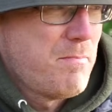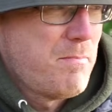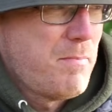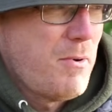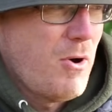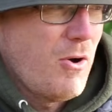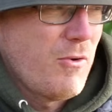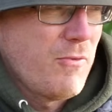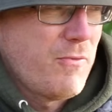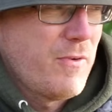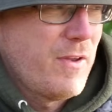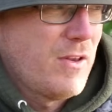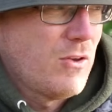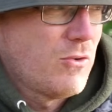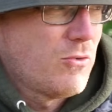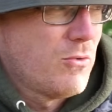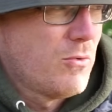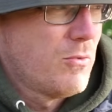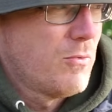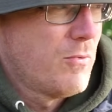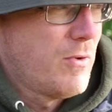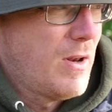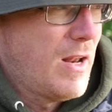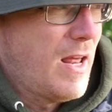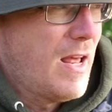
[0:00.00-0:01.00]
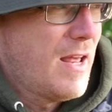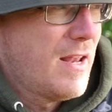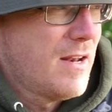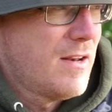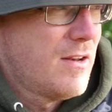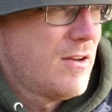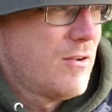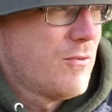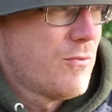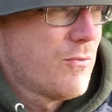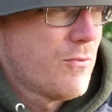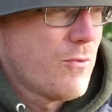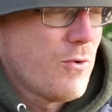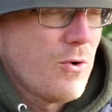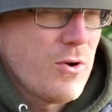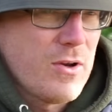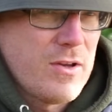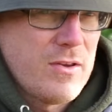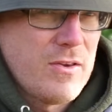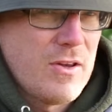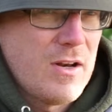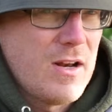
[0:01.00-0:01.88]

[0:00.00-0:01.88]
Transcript: but I think to have landed 3,